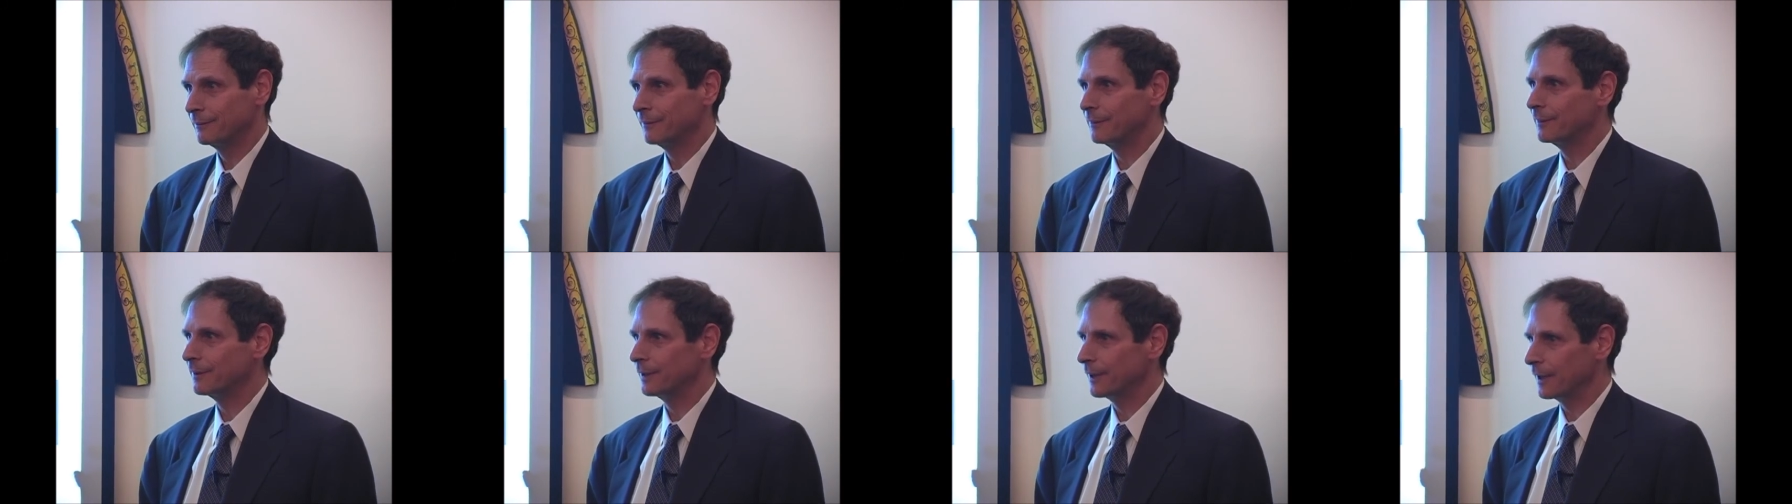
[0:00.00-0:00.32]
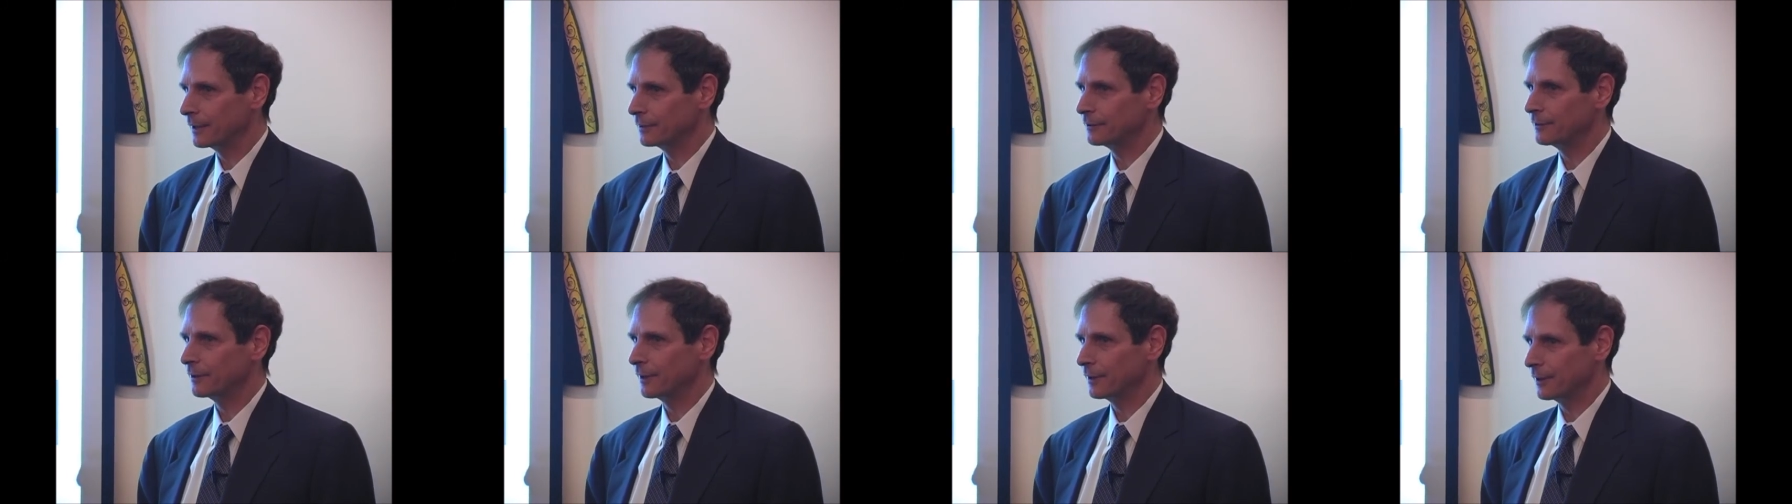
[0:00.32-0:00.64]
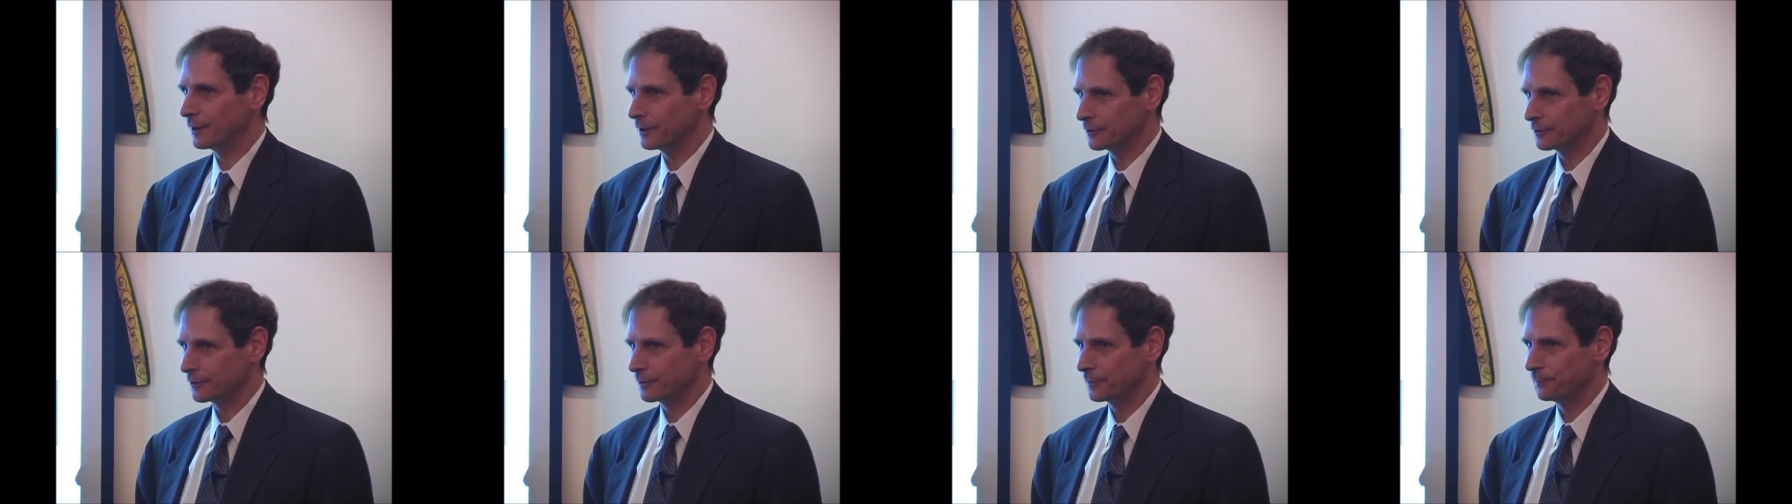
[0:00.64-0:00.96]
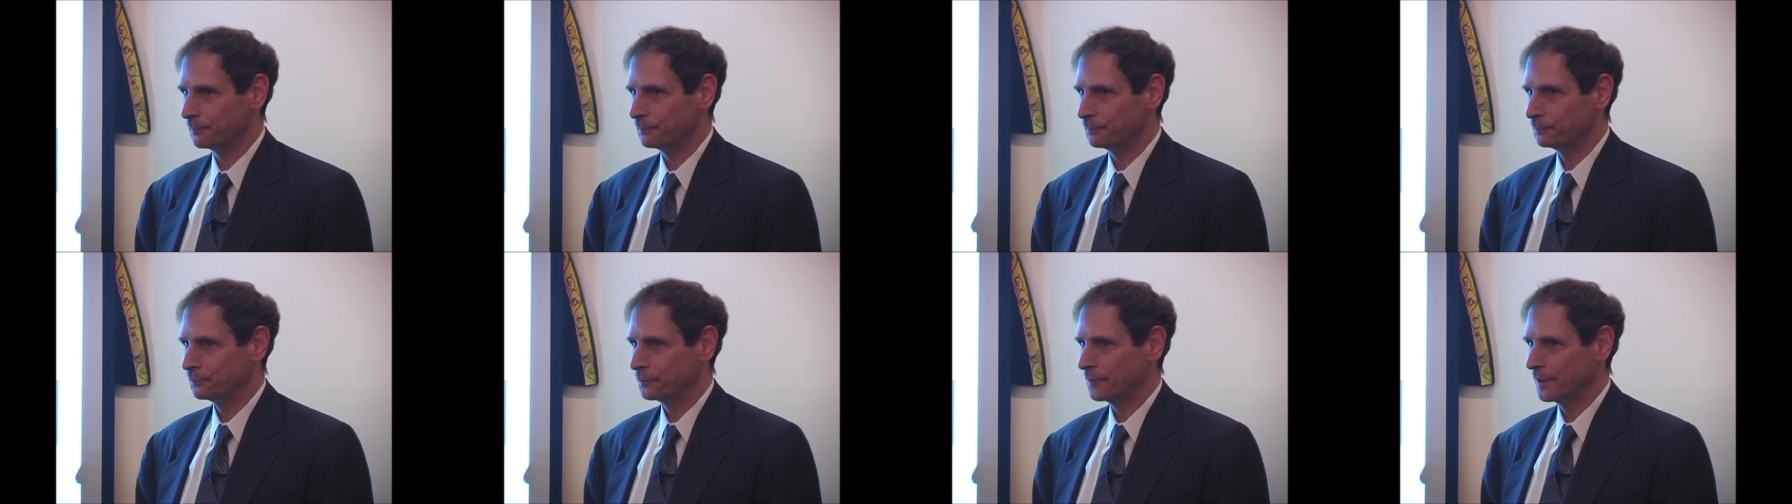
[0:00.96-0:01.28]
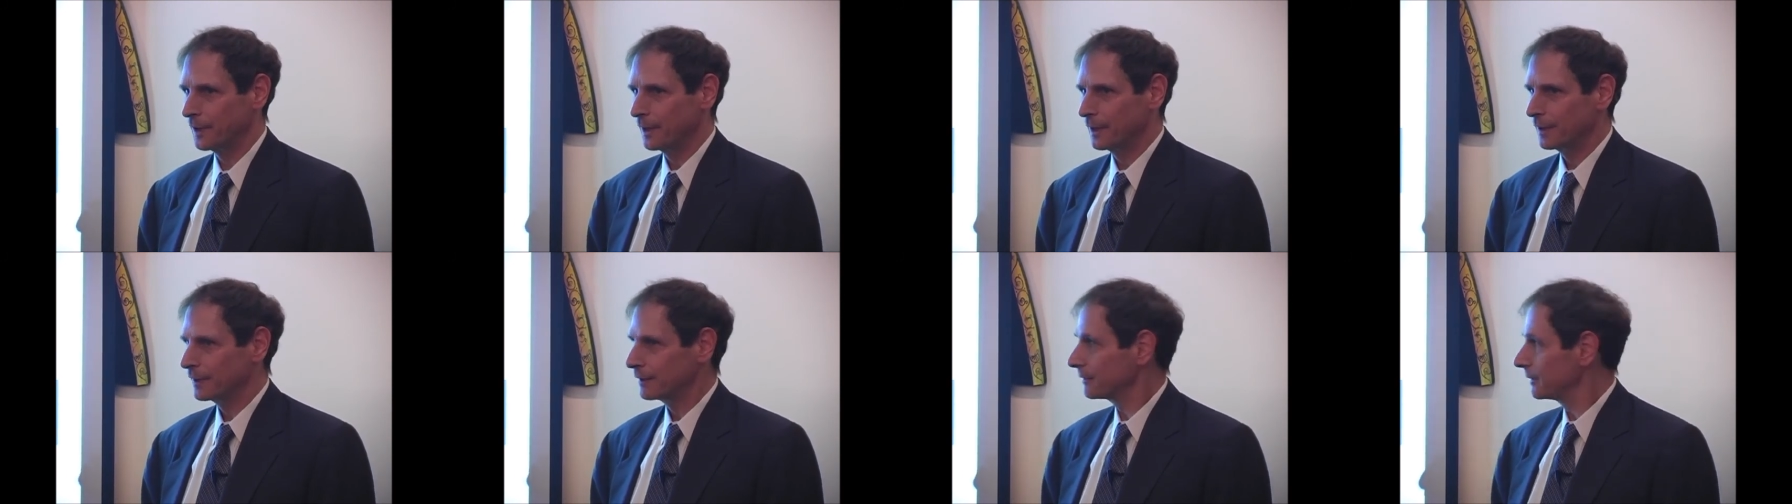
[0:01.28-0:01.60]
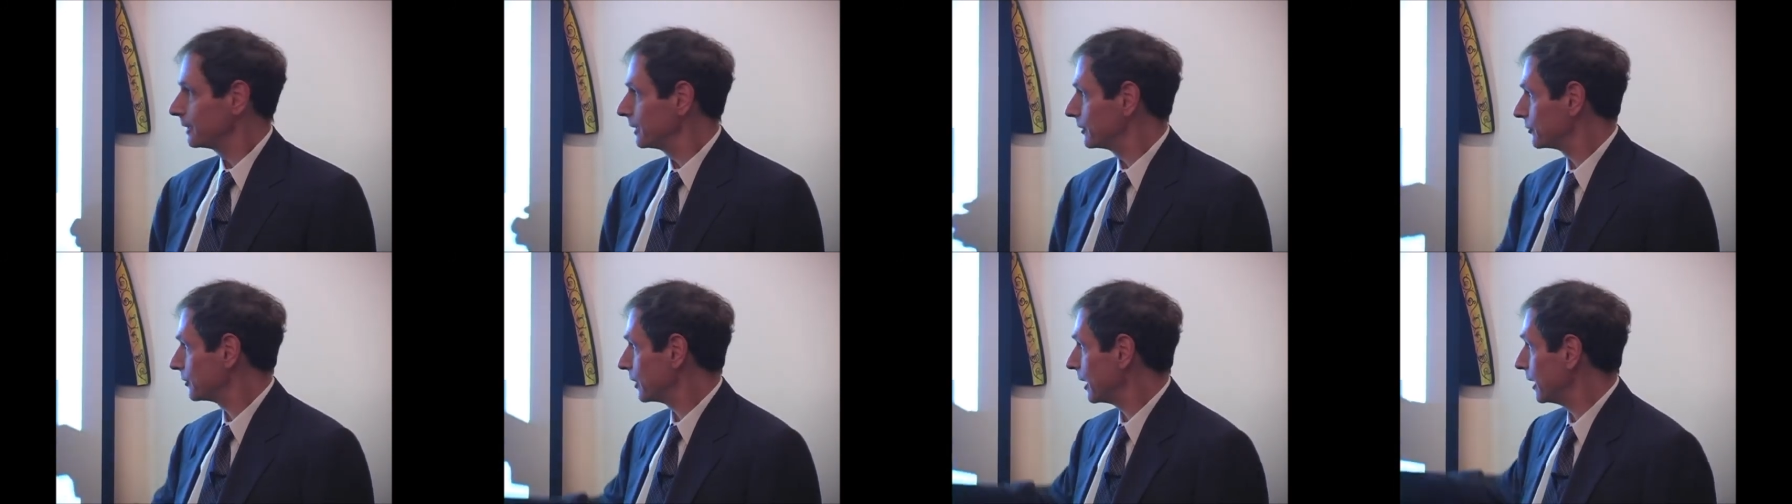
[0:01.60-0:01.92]
Yeah, it does.
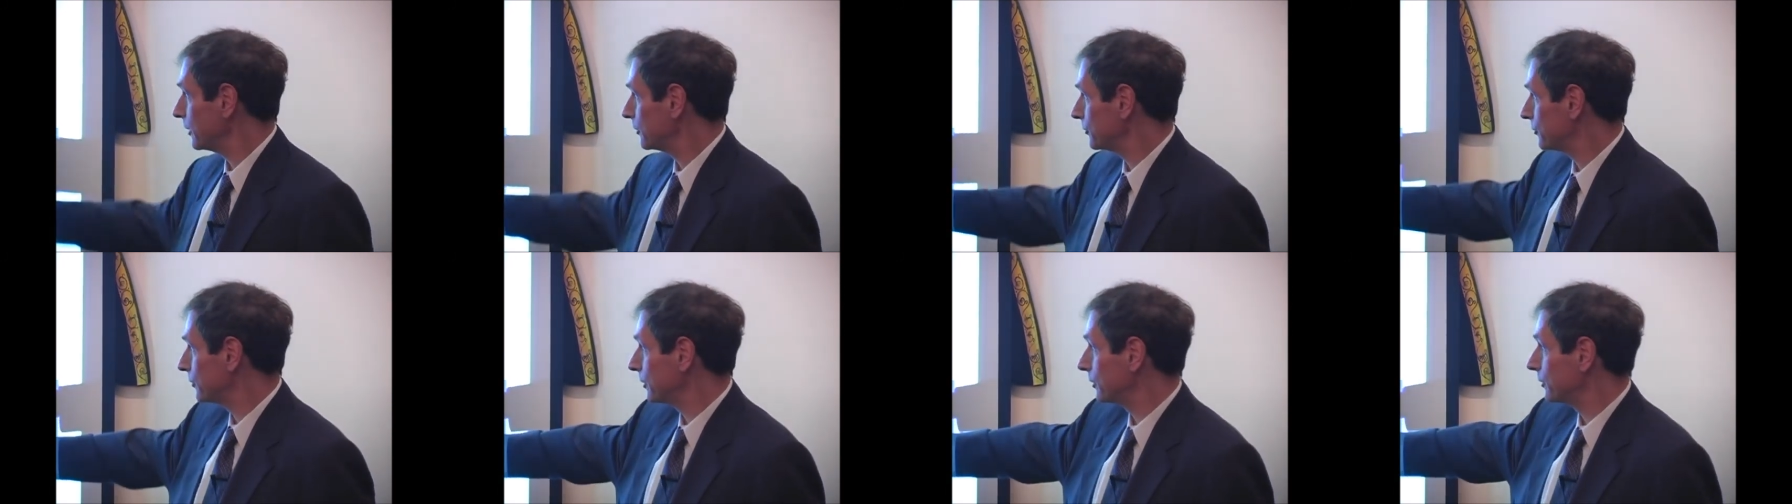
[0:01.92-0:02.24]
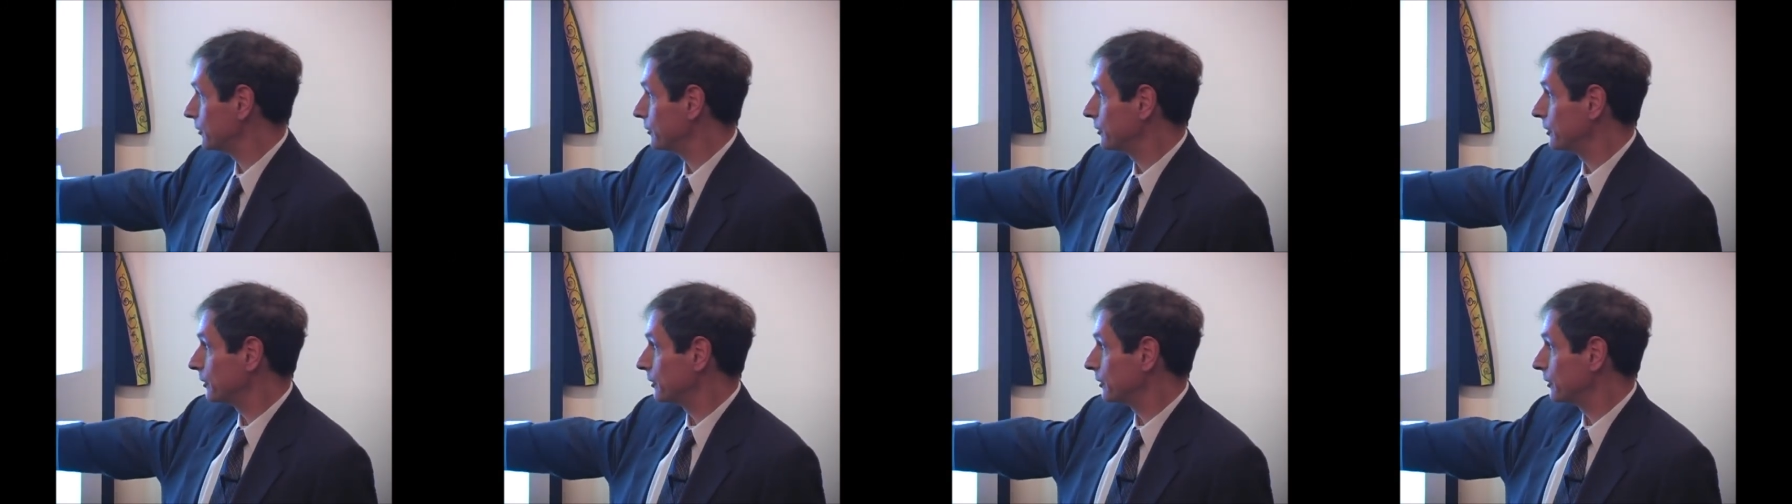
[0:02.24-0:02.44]
These guys did,